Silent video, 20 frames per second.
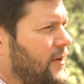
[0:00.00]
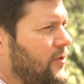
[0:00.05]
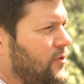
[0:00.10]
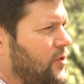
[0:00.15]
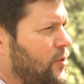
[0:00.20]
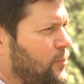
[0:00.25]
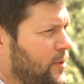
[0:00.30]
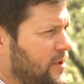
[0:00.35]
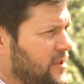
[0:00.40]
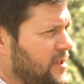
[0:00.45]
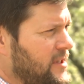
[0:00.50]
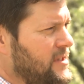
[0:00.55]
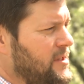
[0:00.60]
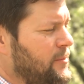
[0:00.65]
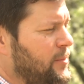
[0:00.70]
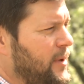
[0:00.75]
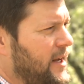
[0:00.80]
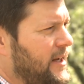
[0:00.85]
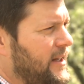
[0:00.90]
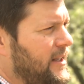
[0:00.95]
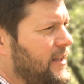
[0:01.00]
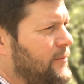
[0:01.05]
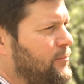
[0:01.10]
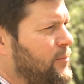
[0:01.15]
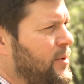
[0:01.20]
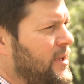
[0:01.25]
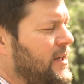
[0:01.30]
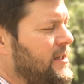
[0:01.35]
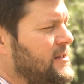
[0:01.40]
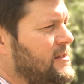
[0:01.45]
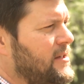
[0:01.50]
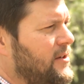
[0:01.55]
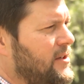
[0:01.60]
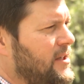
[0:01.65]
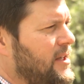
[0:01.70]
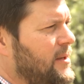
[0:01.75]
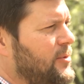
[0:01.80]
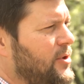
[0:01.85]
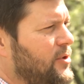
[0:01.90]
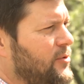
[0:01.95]
So participating in
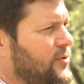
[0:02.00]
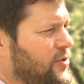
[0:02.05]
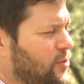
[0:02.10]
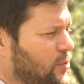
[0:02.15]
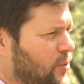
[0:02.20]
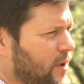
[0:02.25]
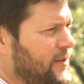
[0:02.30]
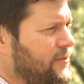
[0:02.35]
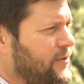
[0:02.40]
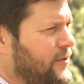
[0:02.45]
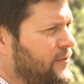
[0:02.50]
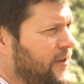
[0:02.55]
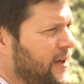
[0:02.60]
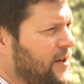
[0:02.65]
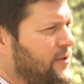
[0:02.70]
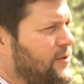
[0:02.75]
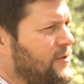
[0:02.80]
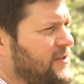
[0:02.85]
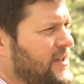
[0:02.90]
PSRW is a way for Federal